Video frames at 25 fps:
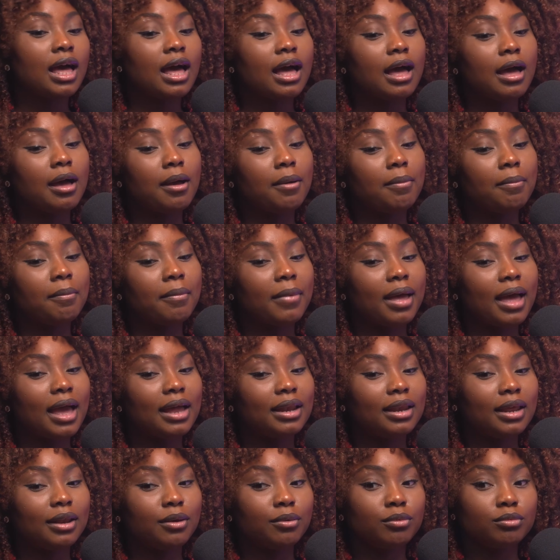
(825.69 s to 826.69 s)
Um,
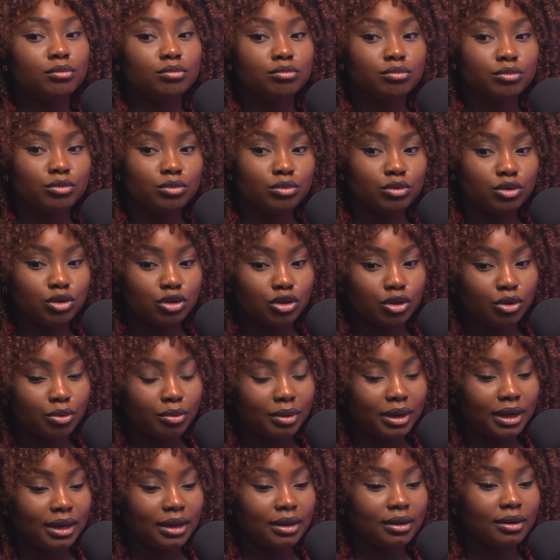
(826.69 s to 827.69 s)
and then
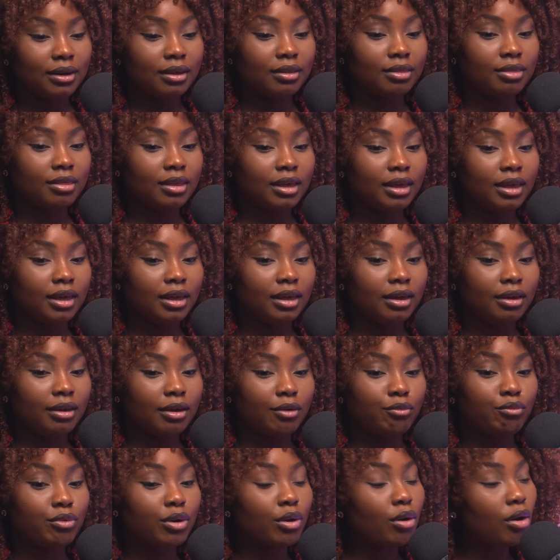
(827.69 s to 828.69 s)
during the
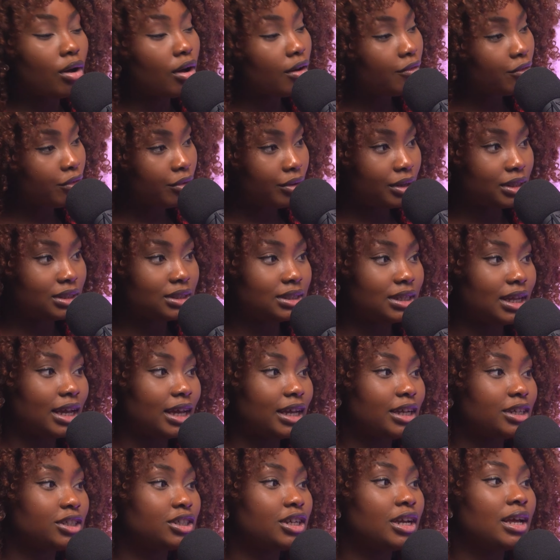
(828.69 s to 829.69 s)
recovery
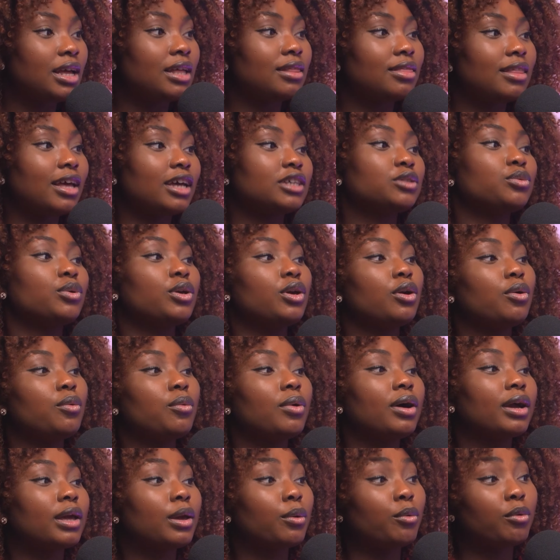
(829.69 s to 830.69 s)
stage, that's when you're
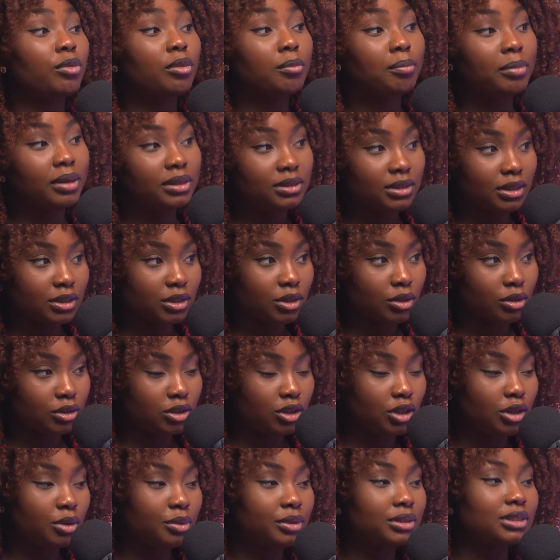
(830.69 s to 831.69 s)
working with the business
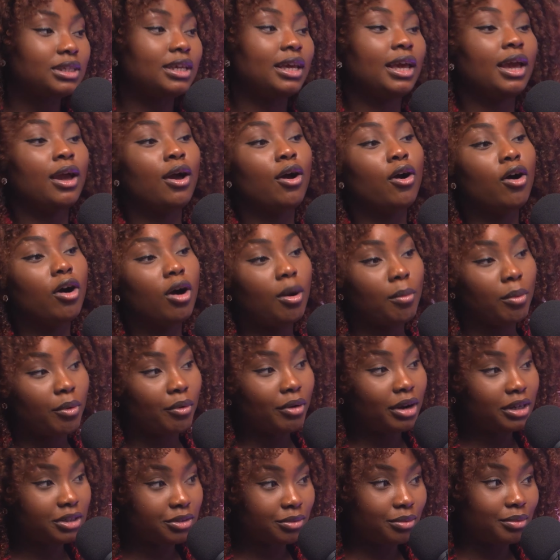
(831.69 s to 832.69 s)
continuity
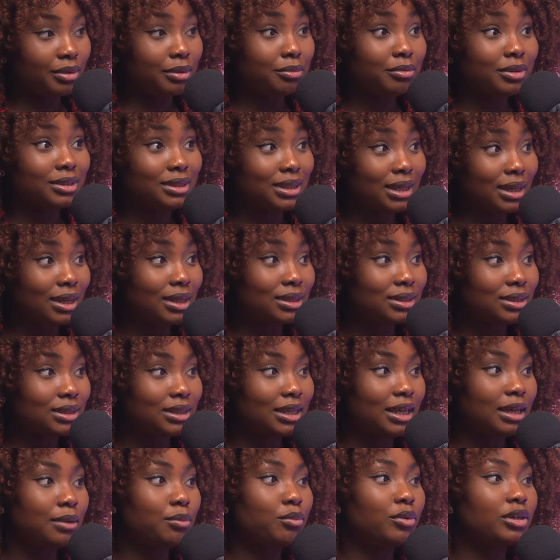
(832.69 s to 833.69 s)
operation resilience
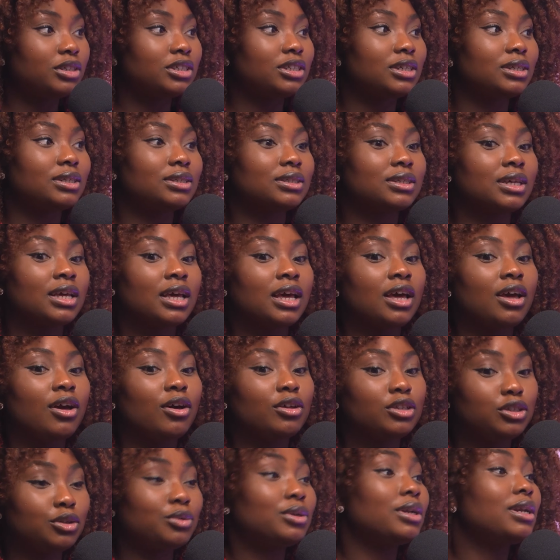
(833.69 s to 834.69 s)
team, which is
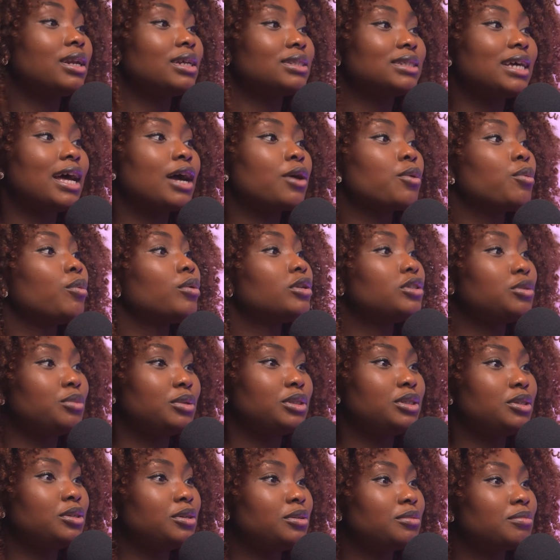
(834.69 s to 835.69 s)
during an attack, what do
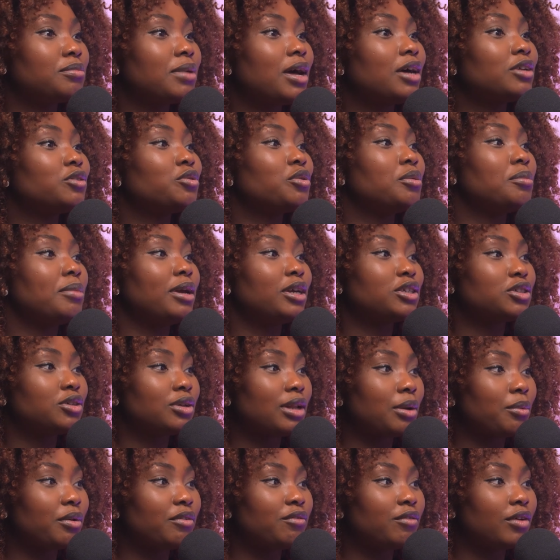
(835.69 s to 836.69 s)
we do? How do we make sure
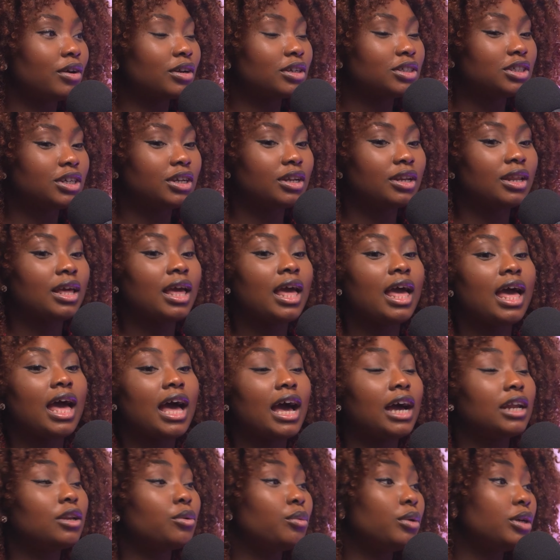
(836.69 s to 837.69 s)
that we mm. function?
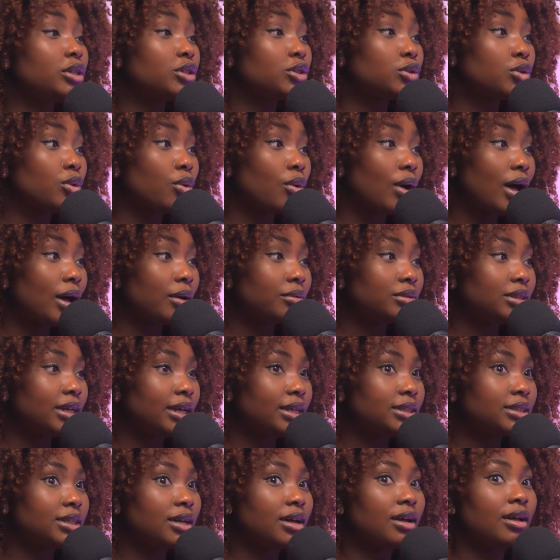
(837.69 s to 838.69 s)
How do we store our
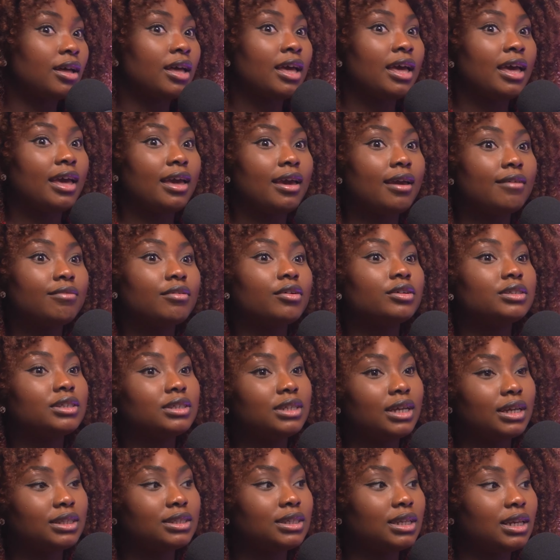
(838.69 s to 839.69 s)
data? If there's a
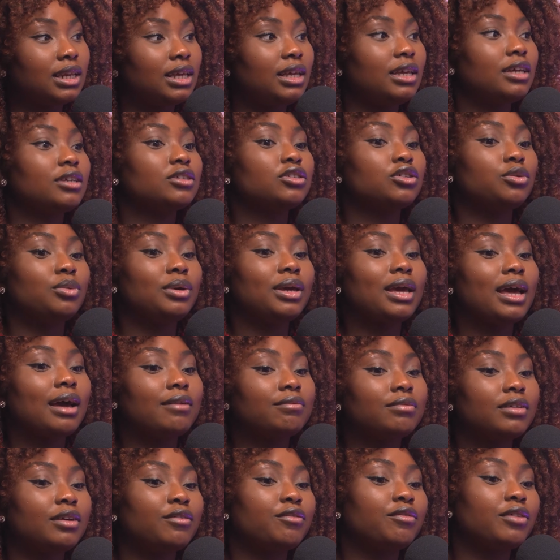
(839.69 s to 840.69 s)
data leak, do we
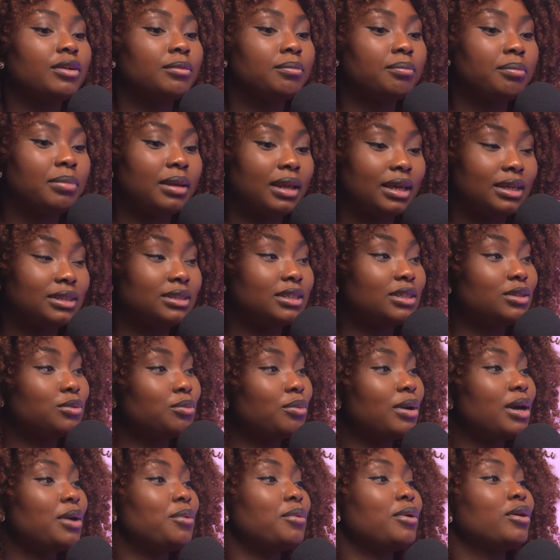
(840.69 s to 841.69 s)
have different places
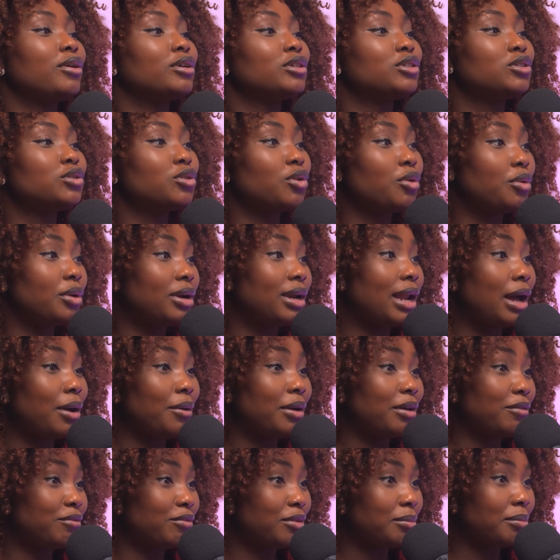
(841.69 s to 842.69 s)
where we are storing
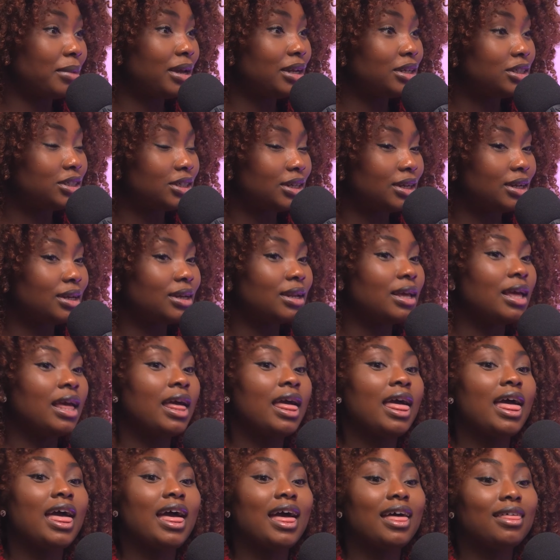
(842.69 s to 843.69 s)
our information?
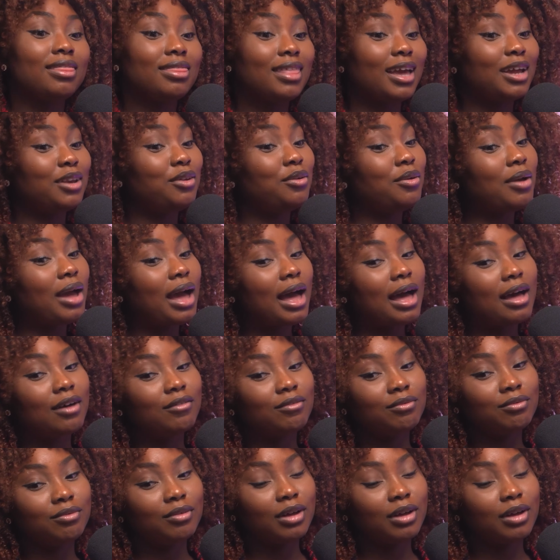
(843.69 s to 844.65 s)
And then you have